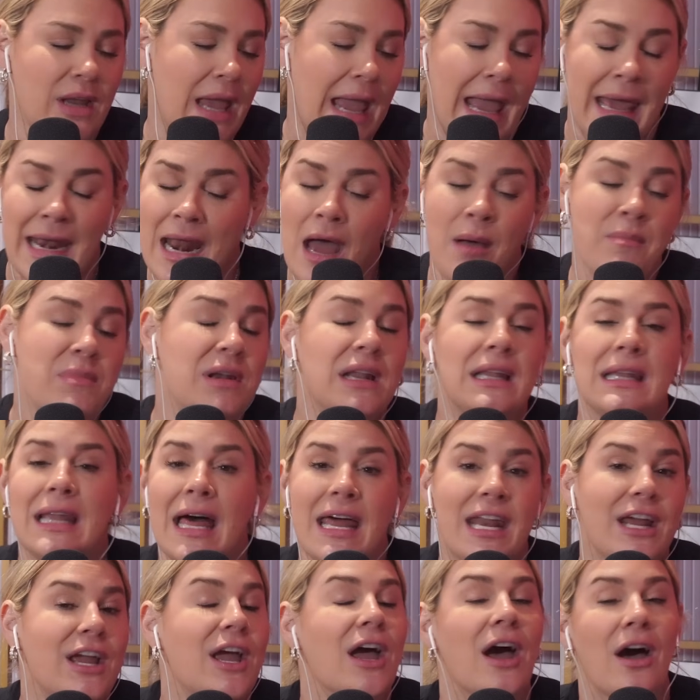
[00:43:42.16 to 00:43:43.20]
And I'm going to
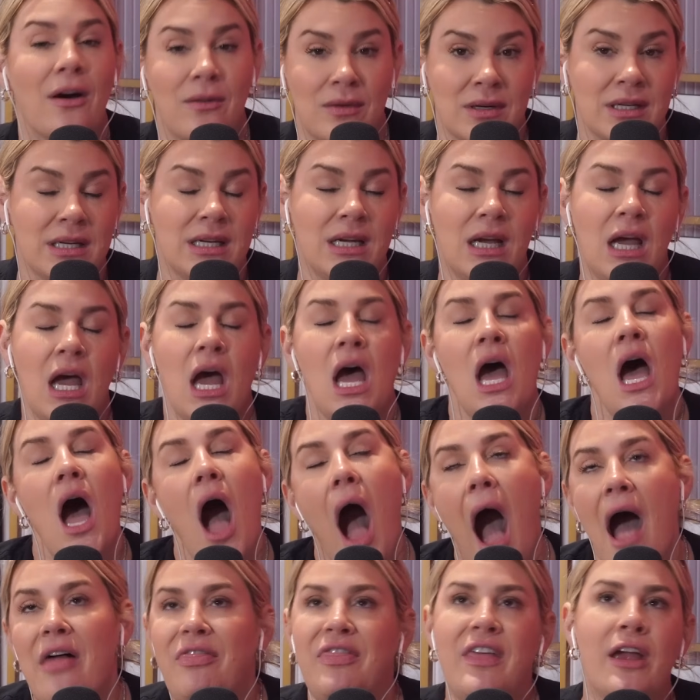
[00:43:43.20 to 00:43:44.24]
let it go.
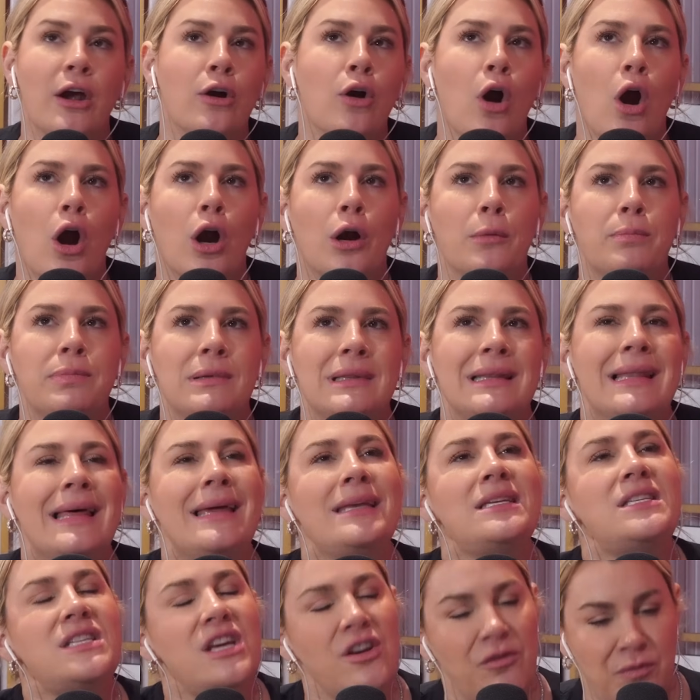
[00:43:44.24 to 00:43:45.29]
There are
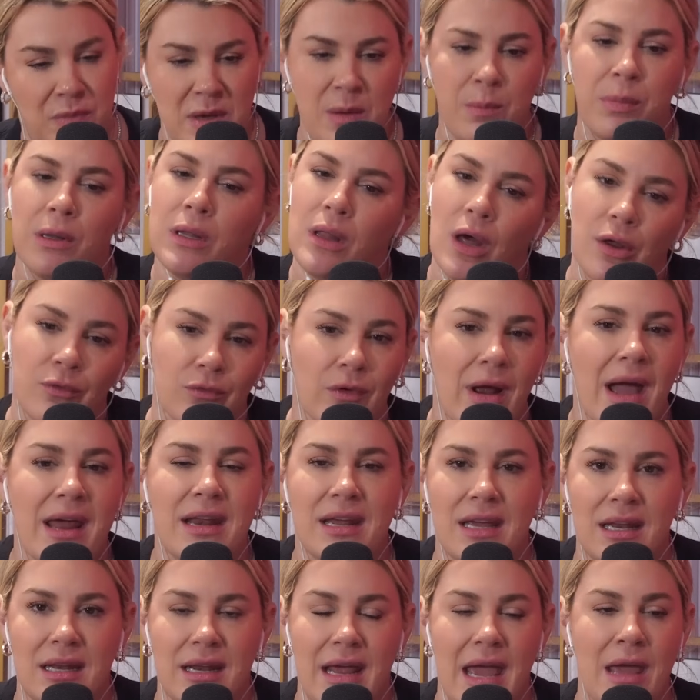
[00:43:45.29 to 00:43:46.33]
plenty of people on
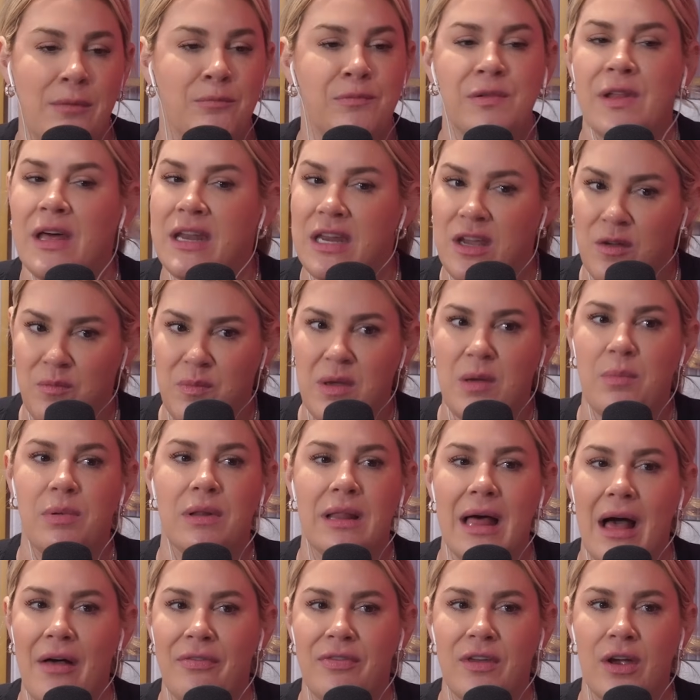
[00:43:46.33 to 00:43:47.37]
Reddit and plenty of
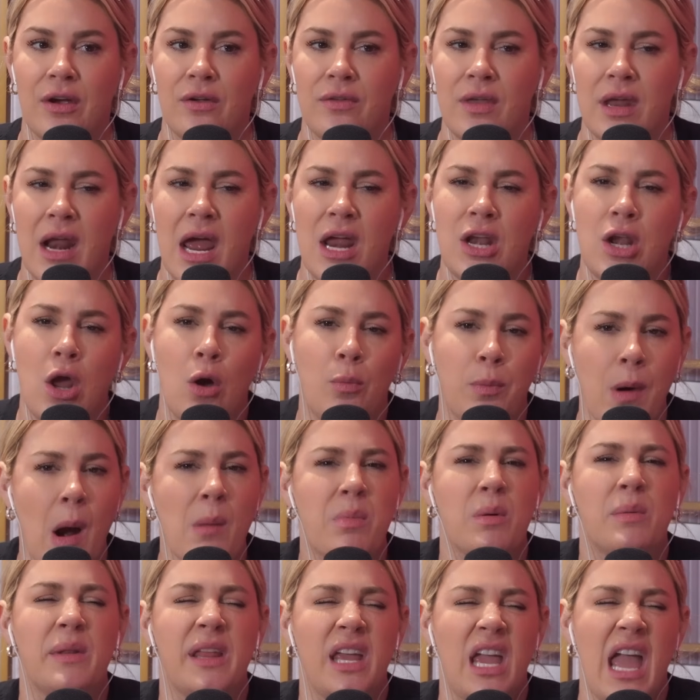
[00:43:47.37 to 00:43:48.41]
people out there that I know
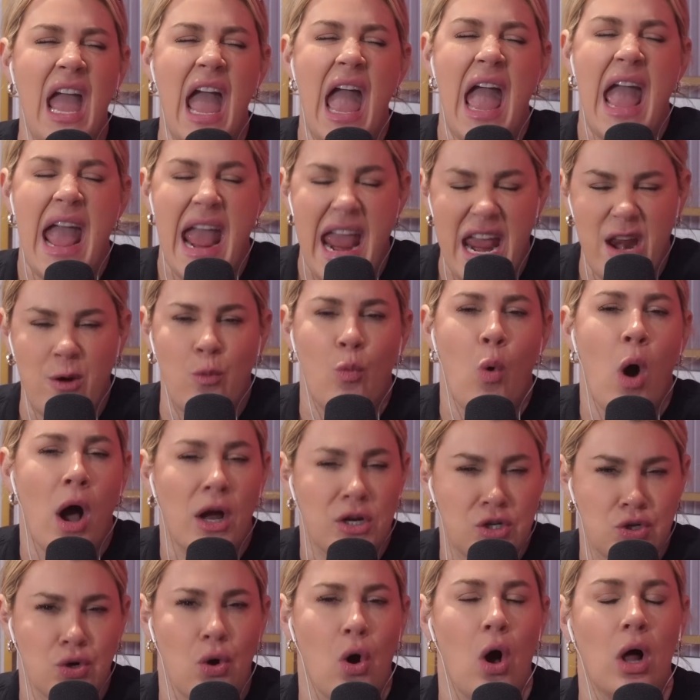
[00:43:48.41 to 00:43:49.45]
probably hate
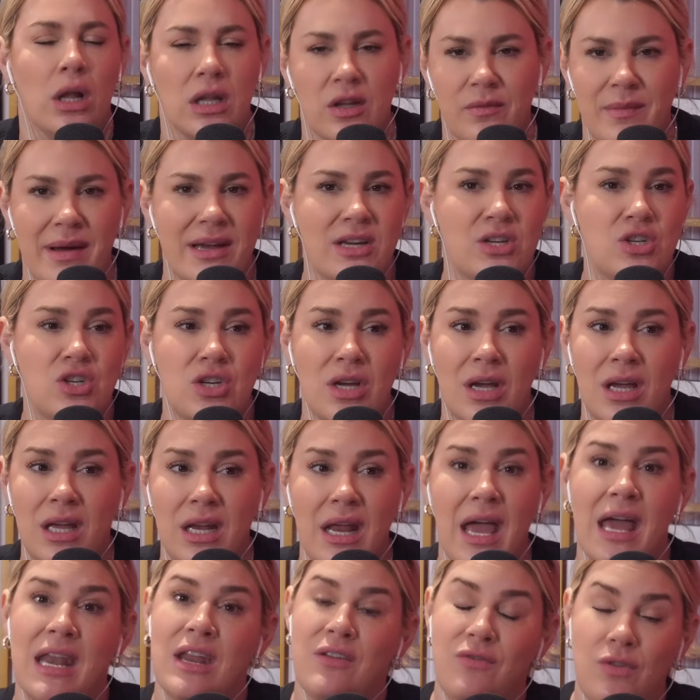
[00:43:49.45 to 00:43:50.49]
watch all of my
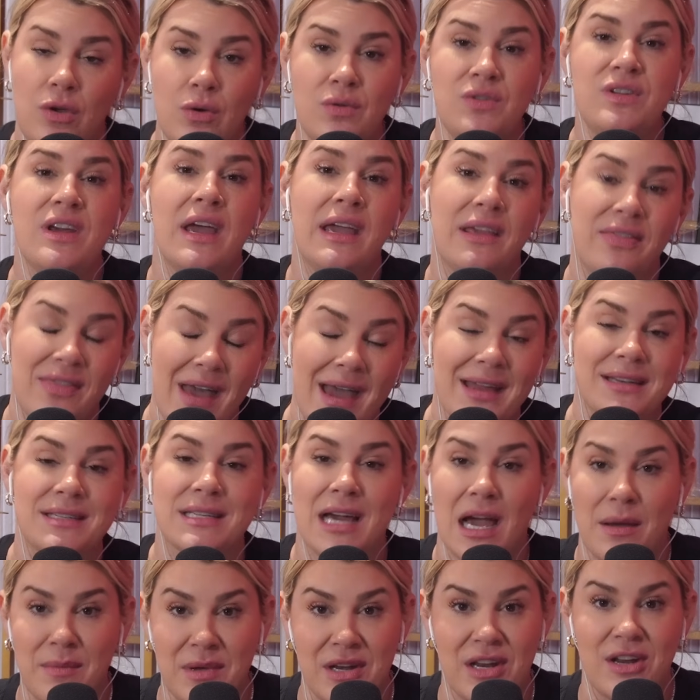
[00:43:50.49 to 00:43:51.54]
shit. And if you take that
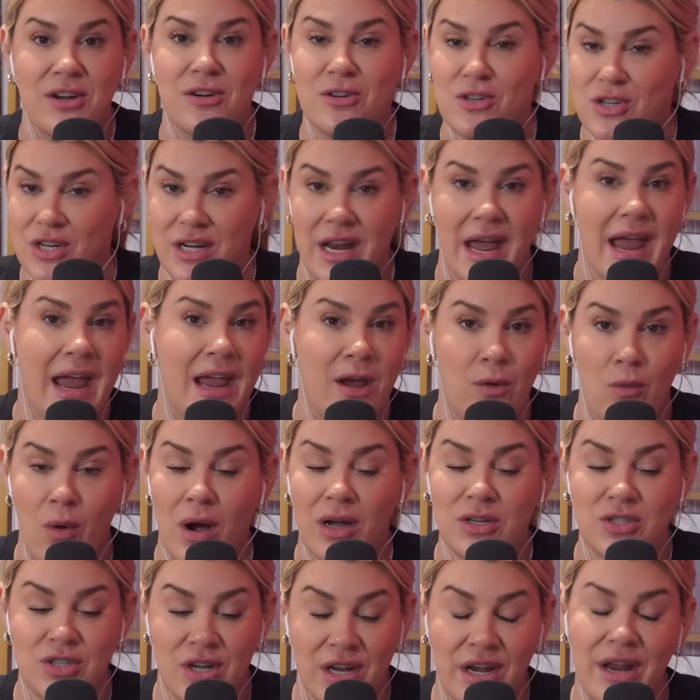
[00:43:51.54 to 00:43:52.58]
time and energy to hate
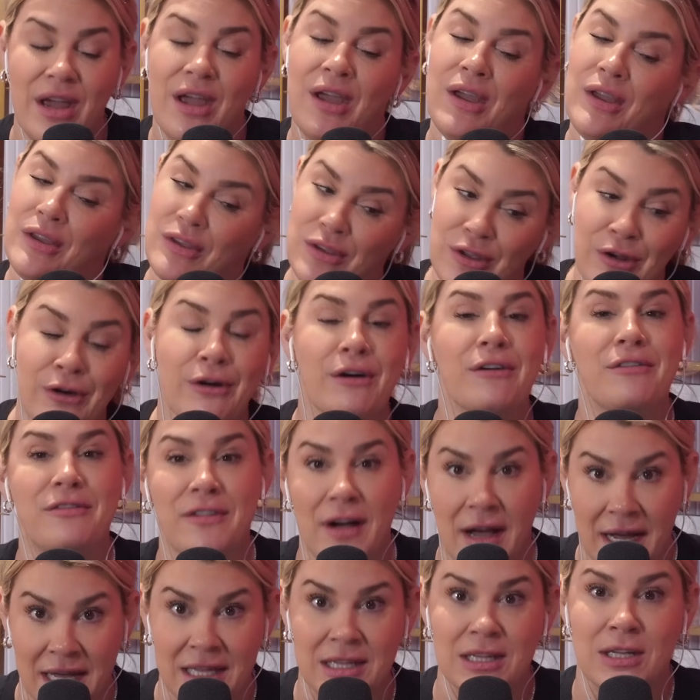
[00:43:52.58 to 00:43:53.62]
watch it, you're a
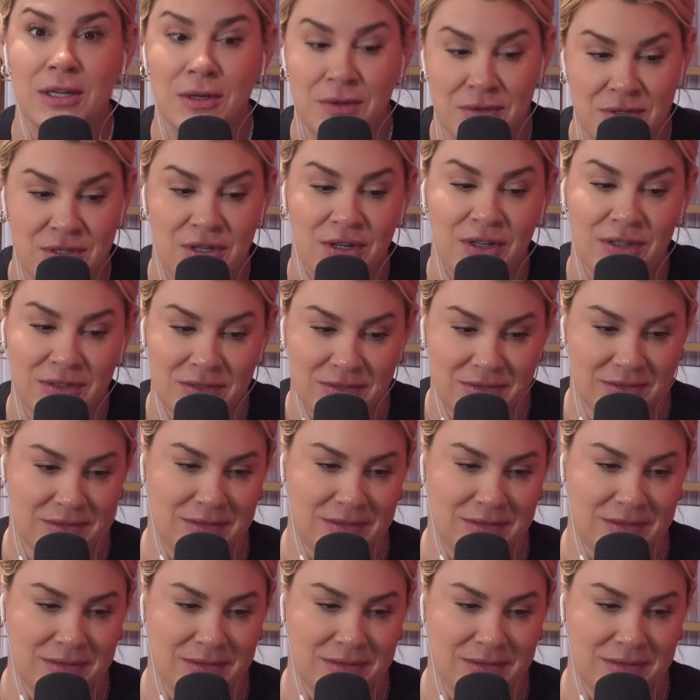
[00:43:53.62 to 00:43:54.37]
fucking loser.